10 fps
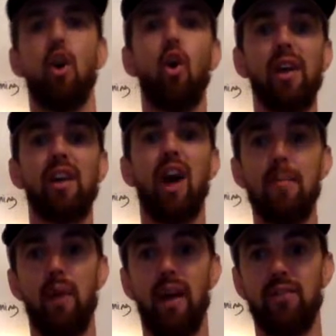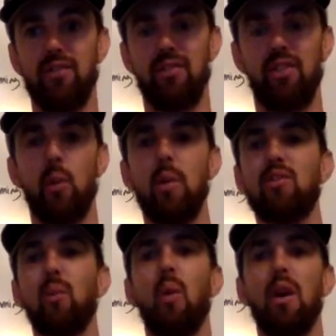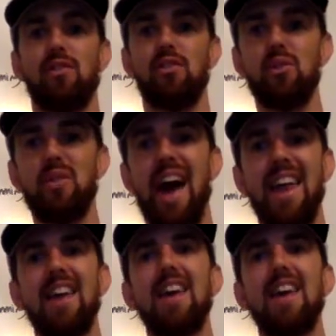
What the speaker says: OE complexes. The reason we want to do that